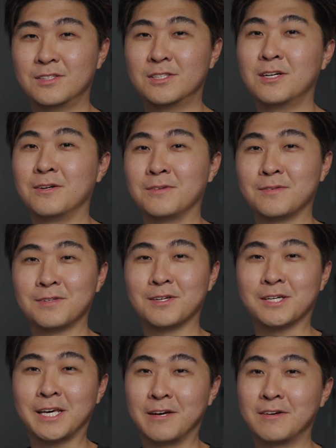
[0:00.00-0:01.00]
So,
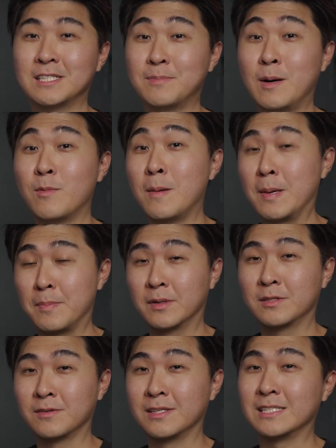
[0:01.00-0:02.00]
you're curious about what people
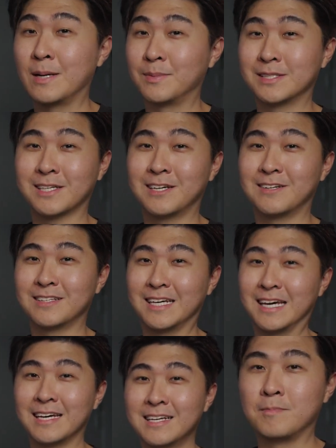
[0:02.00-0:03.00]
do in
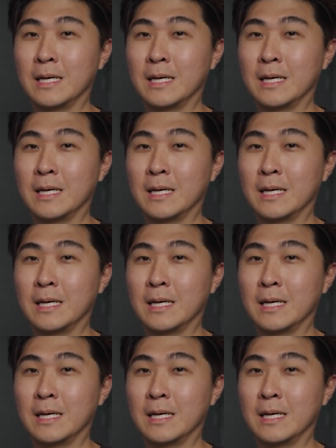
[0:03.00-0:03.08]
cybersecurity.